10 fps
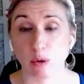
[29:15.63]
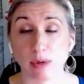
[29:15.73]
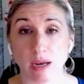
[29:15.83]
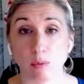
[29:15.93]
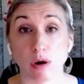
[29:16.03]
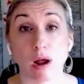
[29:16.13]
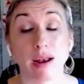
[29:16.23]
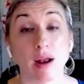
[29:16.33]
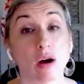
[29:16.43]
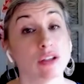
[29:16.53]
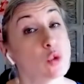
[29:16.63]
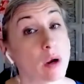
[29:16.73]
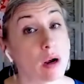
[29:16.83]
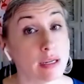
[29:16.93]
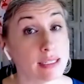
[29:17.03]
where we can work on it. Also,
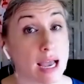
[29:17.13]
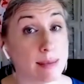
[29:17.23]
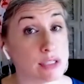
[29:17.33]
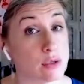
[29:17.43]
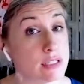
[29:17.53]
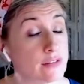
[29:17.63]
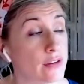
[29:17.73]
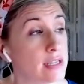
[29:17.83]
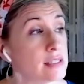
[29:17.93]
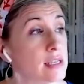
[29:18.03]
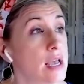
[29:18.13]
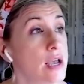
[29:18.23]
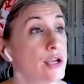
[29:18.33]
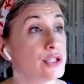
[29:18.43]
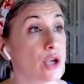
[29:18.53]
we're on a time zone difference.
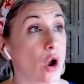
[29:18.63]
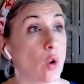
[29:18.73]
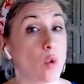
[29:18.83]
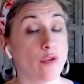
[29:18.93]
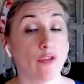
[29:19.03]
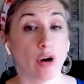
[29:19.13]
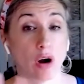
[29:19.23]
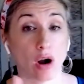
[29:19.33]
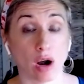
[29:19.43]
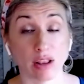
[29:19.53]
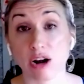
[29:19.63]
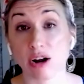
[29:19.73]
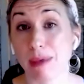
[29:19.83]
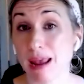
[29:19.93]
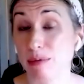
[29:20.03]
So for there to
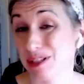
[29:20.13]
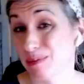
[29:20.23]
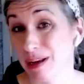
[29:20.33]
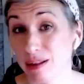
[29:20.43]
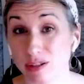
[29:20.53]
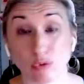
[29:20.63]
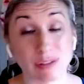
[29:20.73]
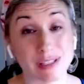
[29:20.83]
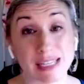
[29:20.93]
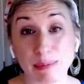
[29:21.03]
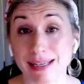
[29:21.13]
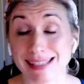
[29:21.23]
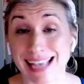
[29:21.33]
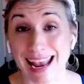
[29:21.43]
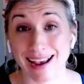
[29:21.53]
be able to be this real seamless
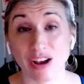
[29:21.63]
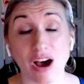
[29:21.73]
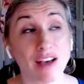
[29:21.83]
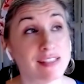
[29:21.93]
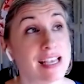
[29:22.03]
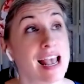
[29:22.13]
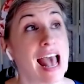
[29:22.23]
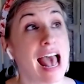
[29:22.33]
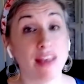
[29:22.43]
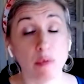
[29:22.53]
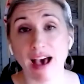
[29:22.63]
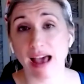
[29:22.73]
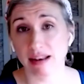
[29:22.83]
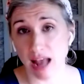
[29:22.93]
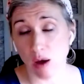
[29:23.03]
handoffs. And then we've
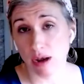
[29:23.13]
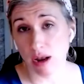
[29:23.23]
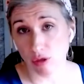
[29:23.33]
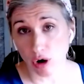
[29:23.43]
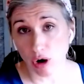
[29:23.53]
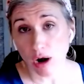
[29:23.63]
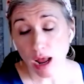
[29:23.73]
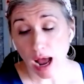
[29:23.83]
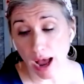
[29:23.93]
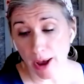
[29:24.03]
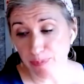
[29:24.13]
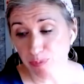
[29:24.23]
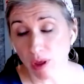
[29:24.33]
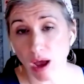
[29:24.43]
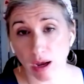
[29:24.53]
added now another
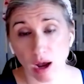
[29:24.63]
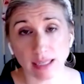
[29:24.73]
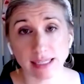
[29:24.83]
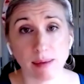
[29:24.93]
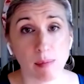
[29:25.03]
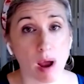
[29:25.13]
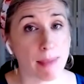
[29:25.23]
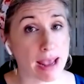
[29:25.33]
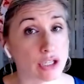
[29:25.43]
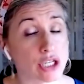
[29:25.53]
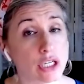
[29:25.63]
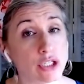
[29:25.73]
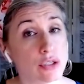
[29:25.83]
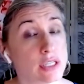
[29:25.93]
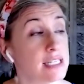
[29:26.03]
a content manager
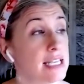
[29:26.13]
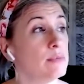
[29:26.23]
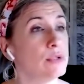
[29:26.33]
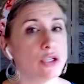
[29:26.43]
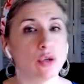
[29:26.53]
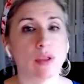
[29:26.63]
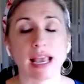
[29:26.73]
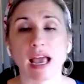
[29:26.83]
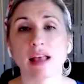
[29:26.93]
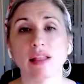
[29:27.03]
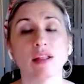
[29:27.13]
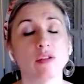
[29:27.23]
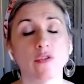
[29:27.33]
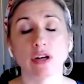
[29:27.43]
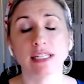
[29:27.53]
to the team too.
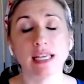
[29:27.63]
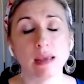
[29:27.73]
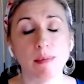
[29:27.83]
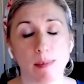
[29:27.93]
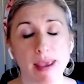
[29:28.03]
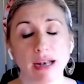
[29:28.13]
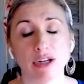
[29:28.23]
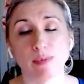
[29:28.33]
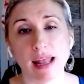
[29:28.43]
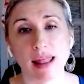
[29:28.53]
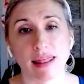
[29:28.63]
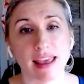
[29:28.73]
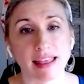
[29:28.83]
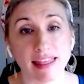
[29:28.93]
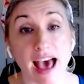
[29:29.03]
For team management,
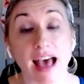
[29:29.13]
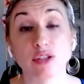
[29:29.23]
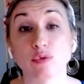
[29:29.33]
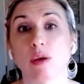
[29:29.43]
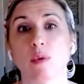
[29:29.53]
that's really